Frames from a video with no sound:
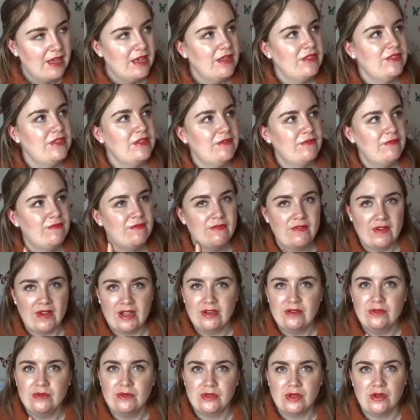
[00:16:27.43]
The
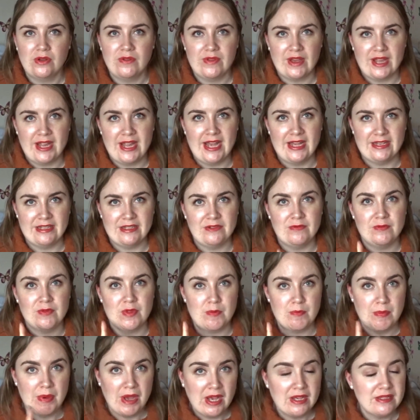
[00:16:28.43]
final goal that I added for the
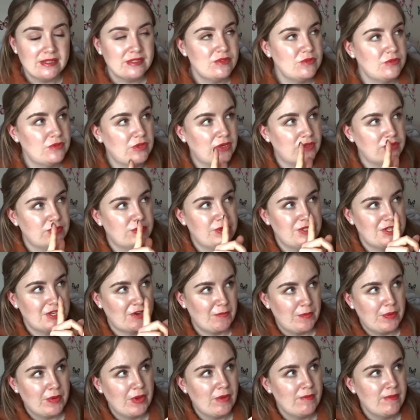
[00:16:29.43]
personal goals, which I've
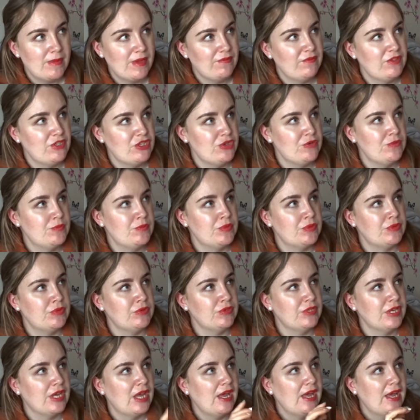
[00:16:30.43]
put on my vision board,